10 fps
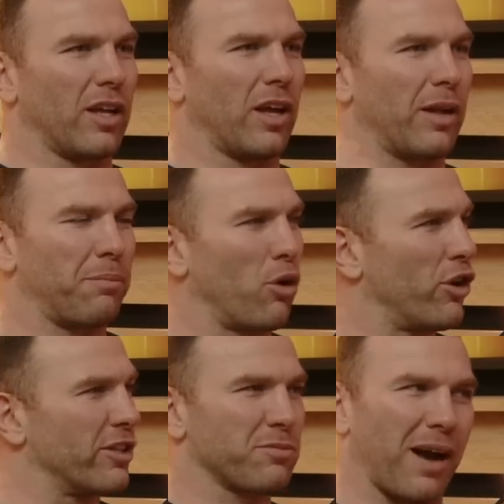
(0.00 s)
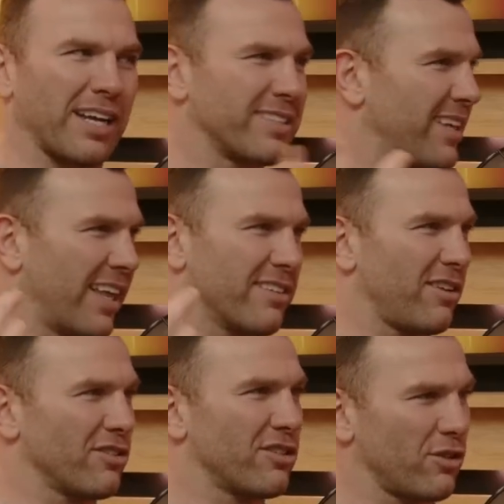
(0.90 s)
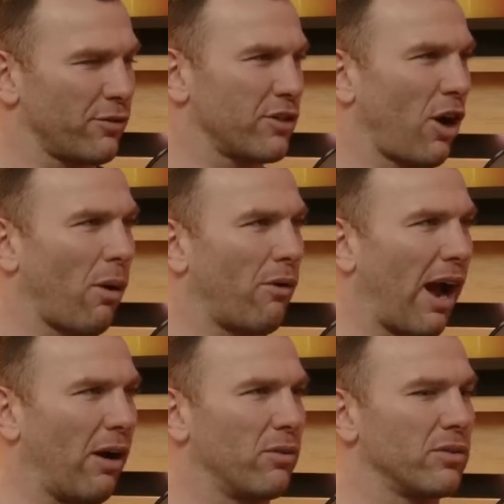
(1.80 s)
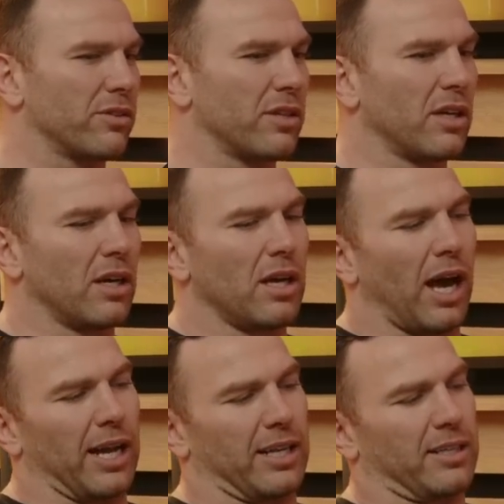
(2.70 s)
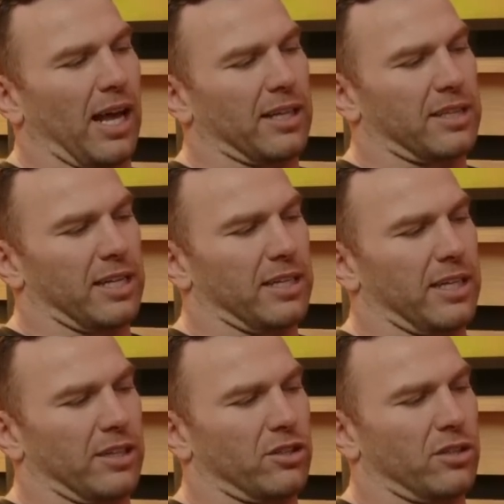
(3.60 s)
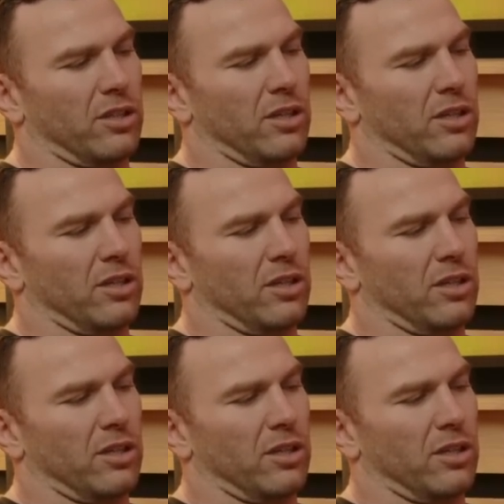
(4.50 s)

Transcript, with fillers: abundance mindset. There's lots of stuff to go around. Yeah, and I, th- I think it's.